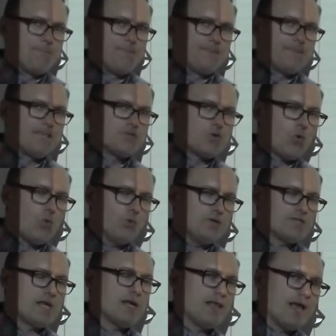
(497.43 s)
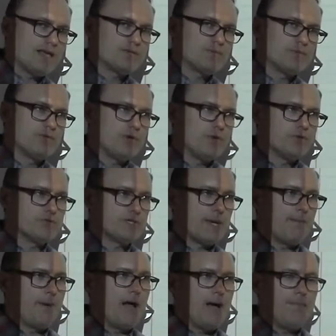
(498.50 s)
These horizontal asymptotes can
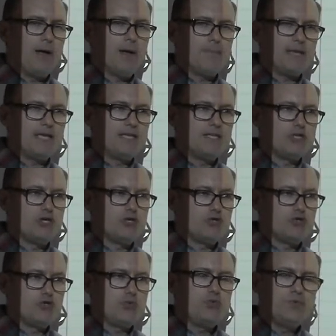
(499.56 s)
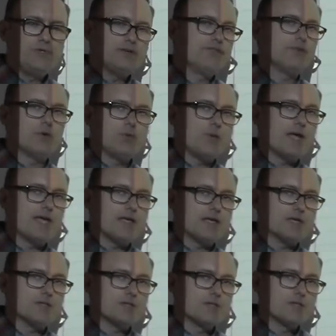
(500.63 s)
pop up in 2 different
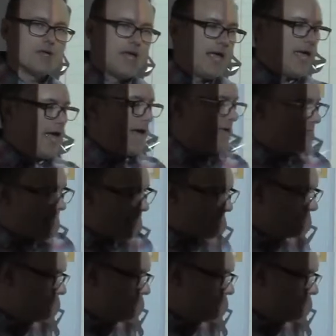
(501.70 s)
ways, and that